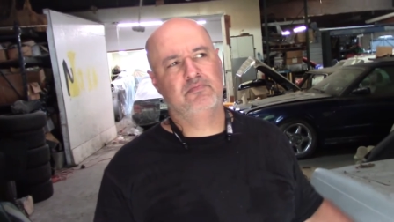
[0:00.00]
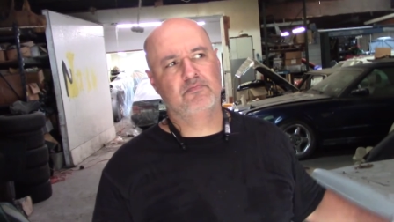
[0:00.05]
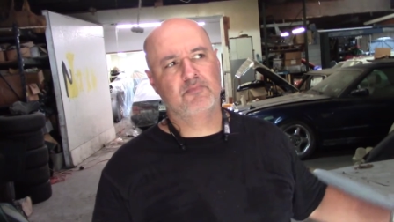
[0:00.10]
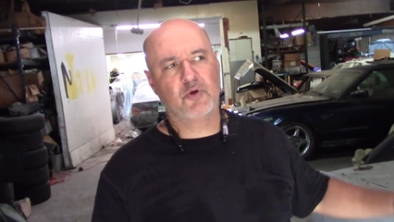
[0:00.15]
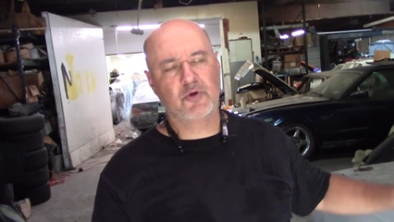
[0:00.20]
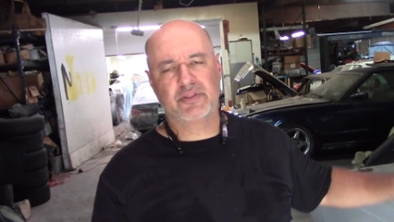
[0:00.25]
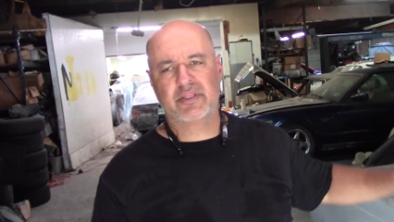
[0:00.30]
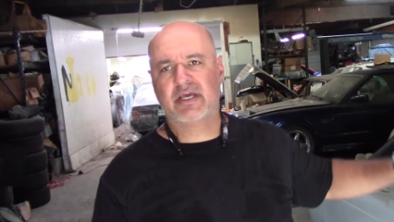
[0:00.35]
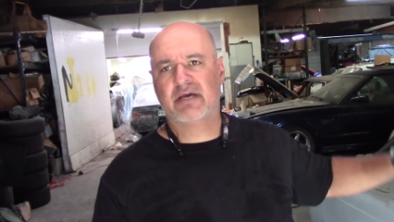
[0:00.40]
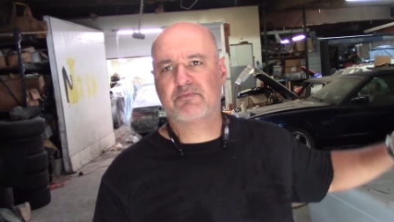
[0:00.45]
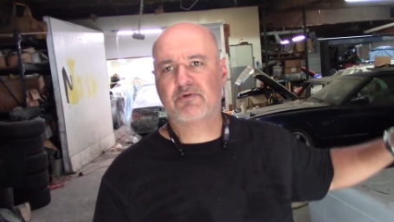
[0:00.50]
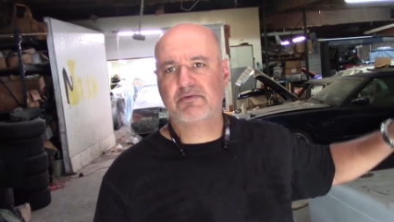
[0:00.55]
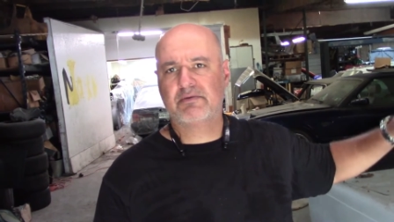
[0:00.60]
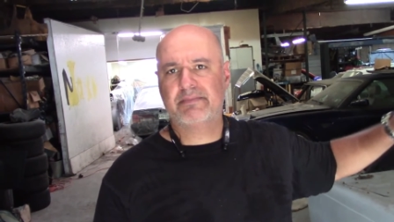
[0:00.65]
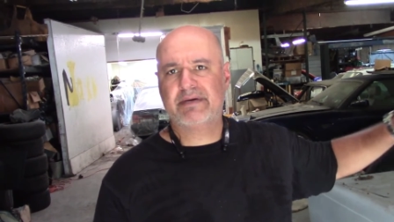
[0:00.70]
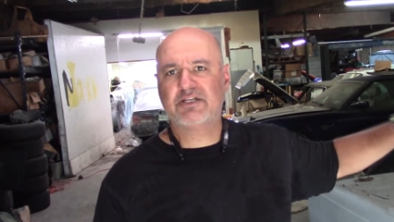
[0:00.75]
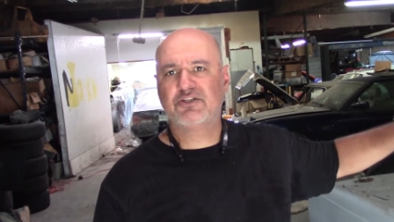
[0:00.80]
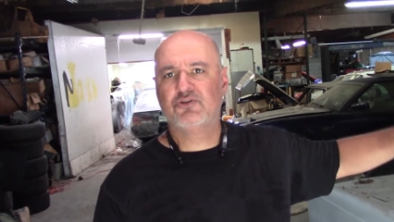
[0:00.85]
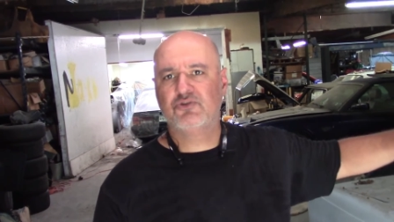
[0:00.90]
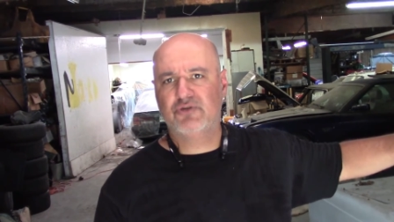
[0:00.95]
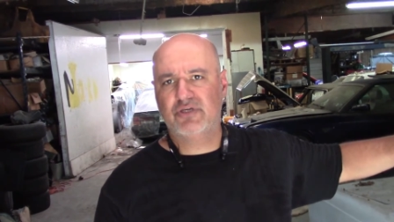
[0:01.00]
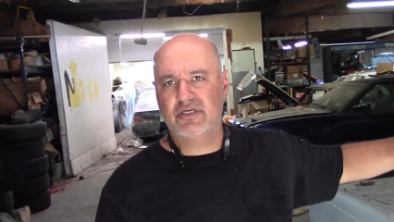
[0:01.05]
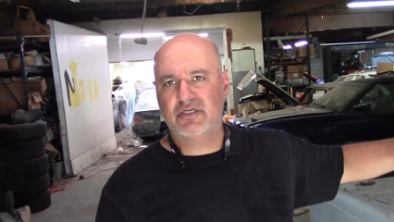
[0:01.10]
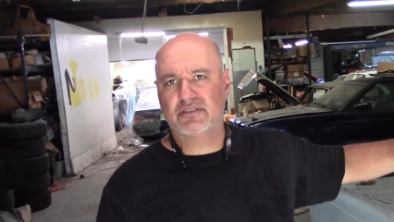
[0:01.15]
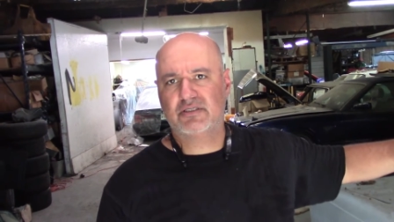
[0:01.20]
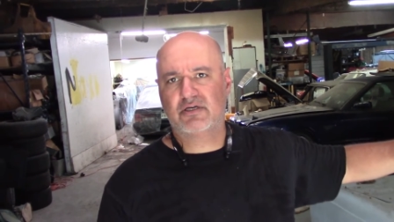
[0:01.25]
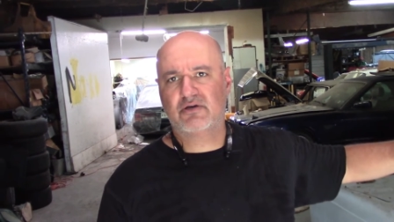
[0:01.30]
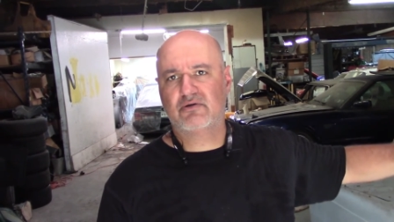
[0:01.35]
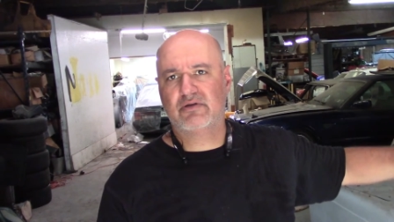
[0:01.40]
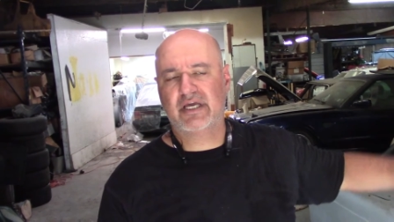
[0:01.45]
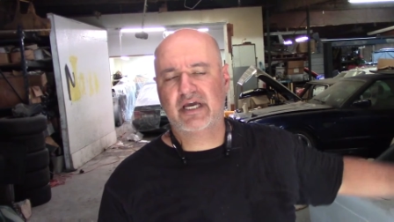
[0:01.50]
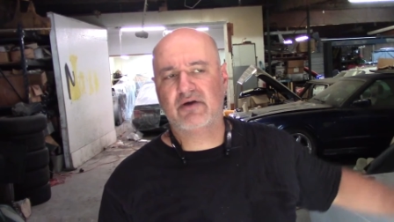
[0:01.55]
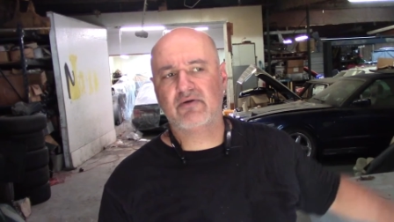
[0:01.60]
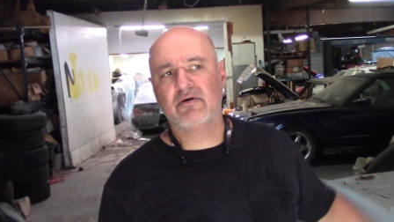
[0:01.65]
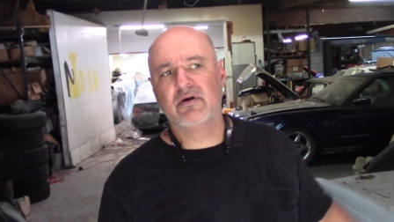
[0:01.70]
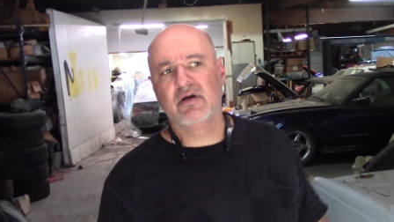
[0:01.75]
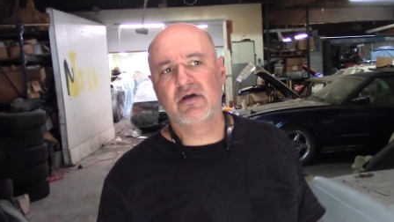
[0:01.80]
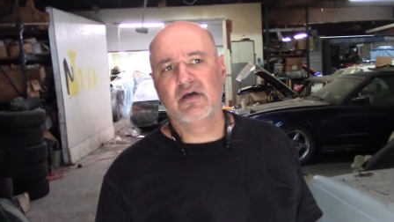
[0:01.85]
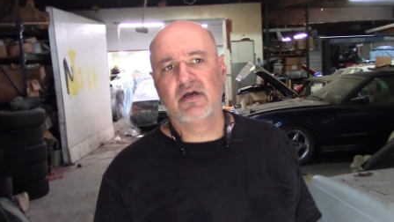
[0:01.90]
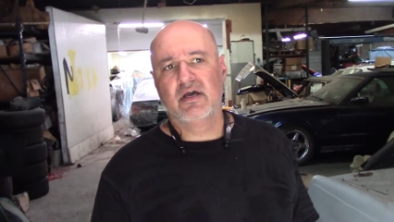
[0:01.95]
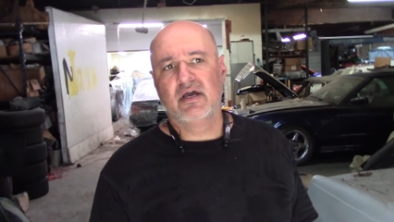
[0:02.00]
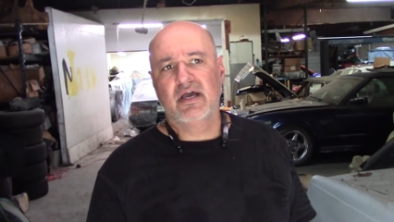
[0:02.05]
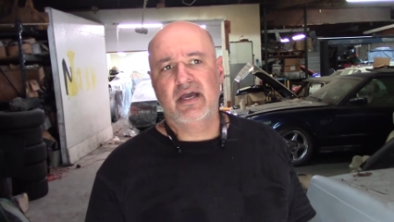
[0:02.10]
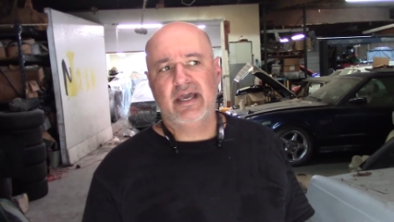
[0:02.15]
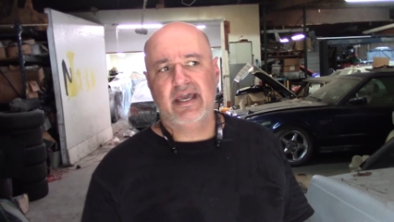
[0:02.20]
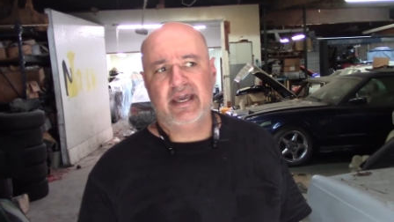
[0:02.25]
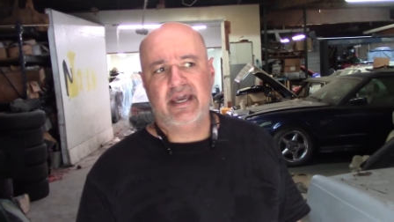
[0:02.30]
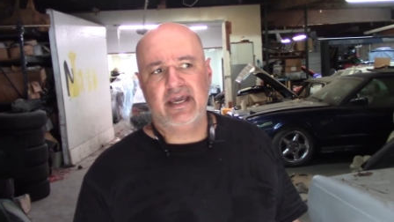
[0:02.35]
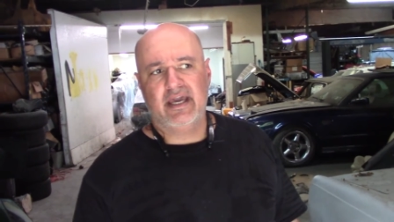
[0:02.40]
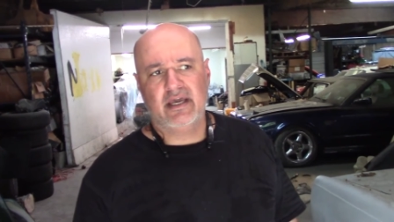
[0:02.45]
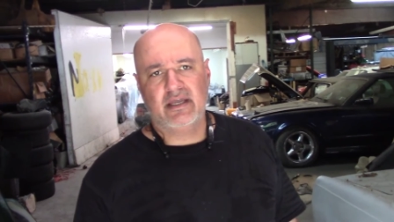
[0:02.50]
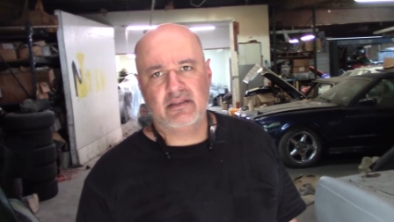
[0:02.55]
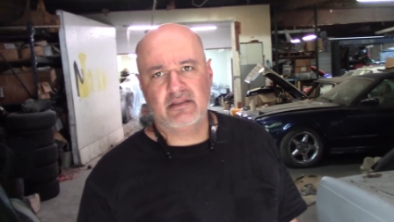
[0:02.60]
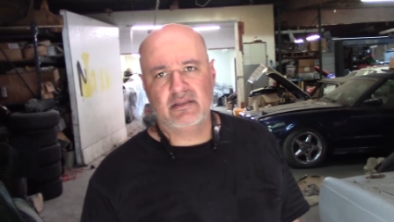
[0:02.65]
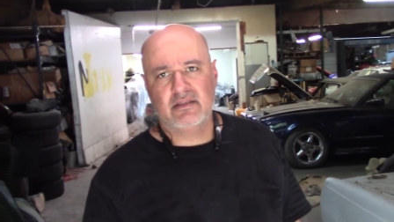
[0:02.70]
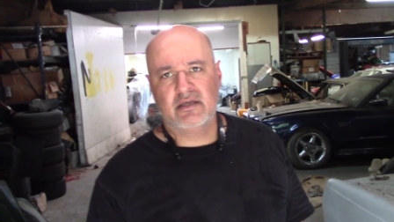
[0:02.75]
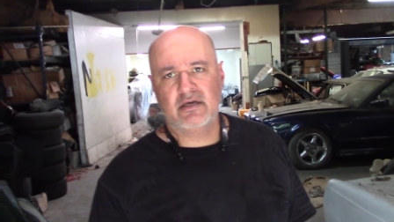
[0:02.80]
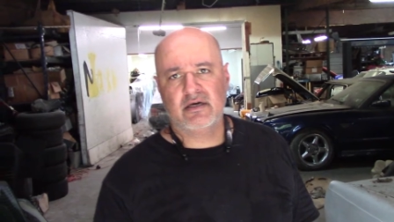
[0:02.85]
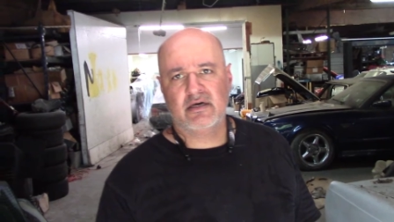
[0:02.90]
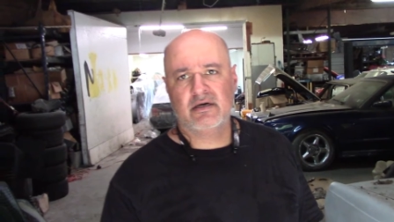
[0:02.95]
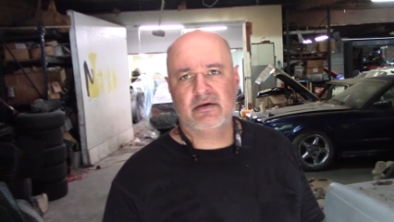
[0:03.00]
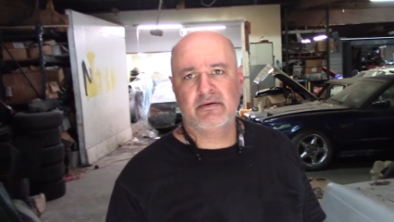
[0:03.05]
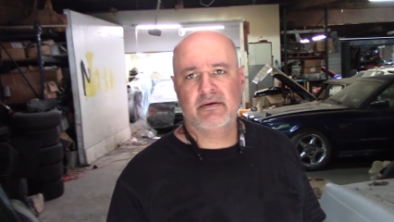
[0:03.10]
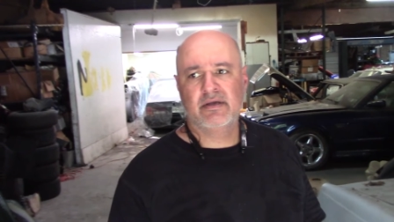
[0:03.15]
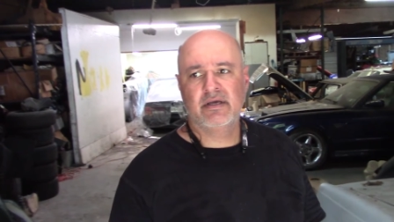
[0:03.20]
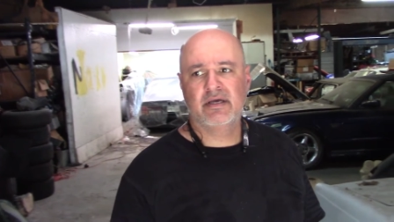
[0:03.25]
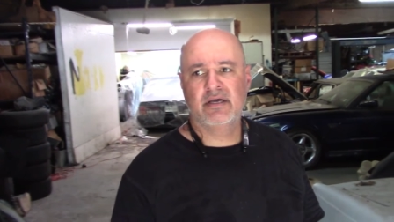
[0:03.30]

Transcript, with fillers: more than that probably about two years ago now and uh,